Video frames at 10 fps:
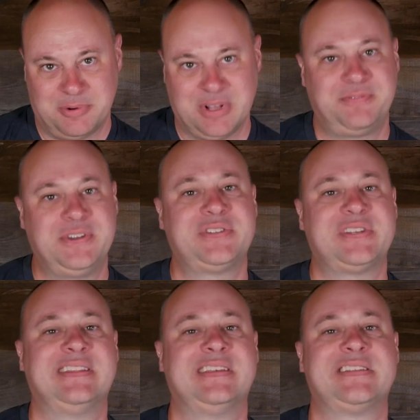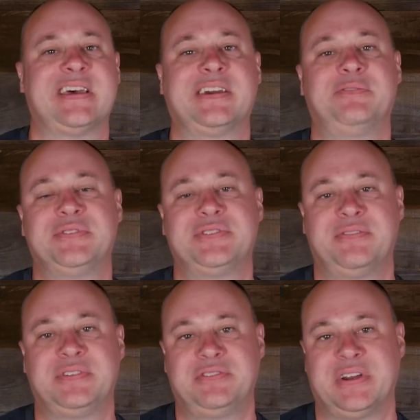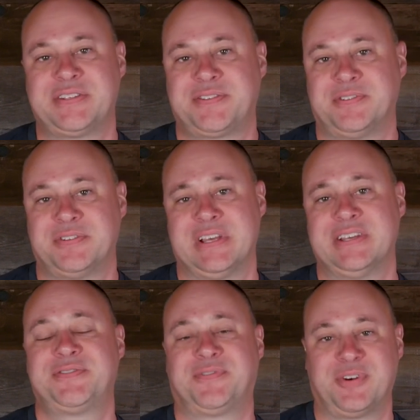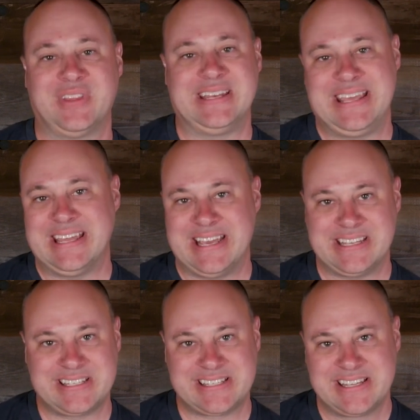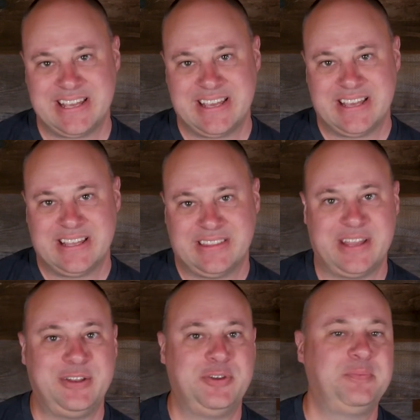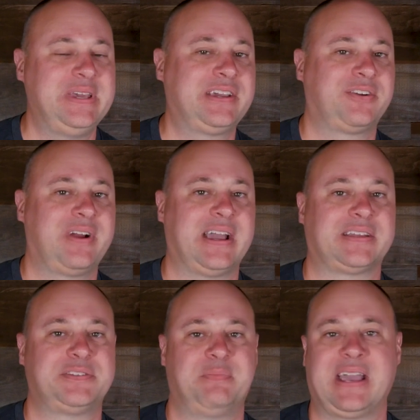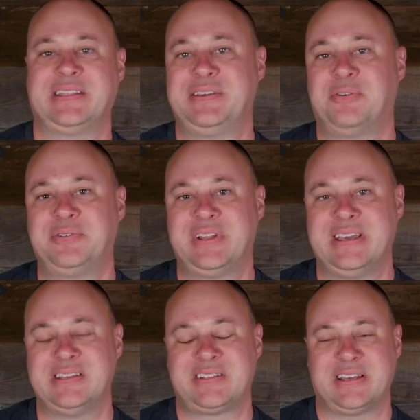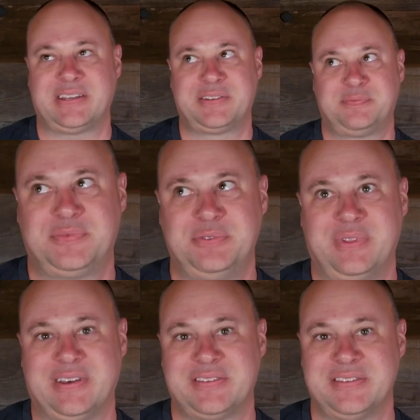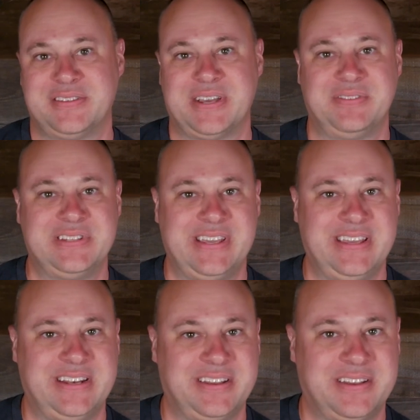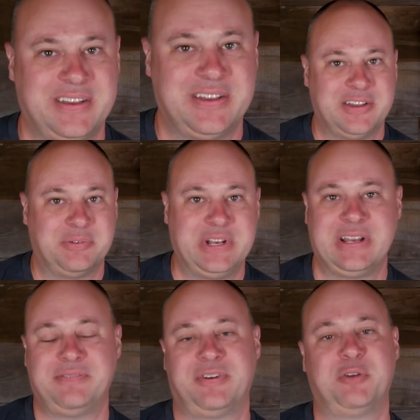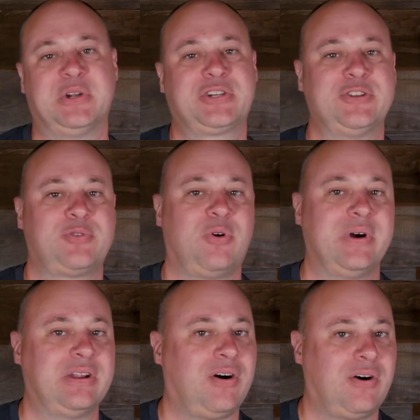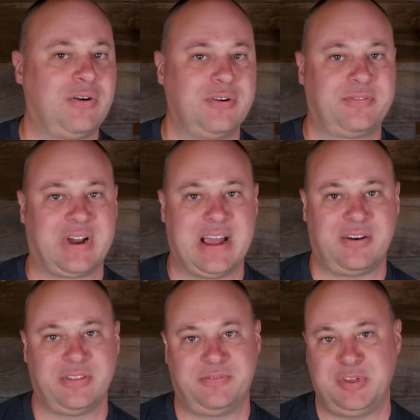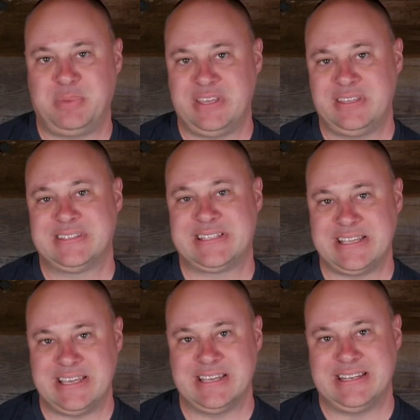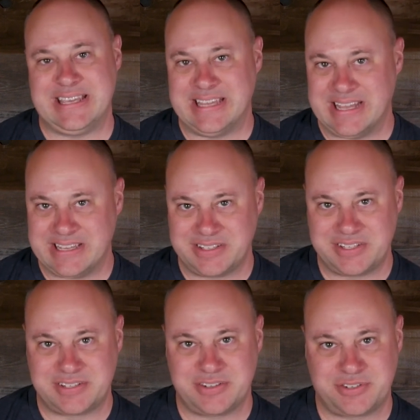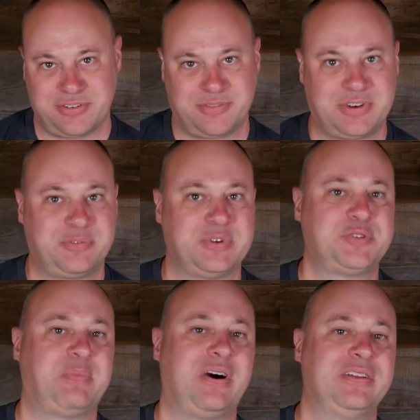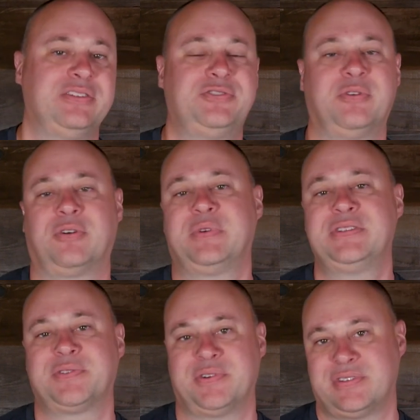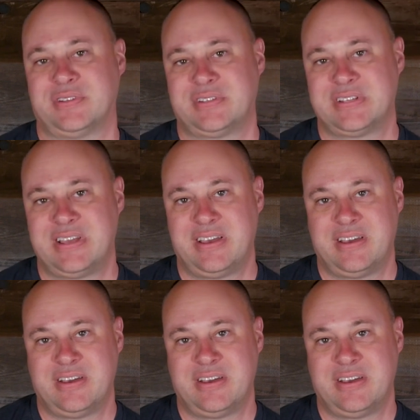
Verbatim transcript: Well, if you said the second reserved address for, is for the D N S, then you'd be correct. Back in the olden days, like two thousand seventeen, we didn't have very much control at all over how the V P C D N S server responded to our resources,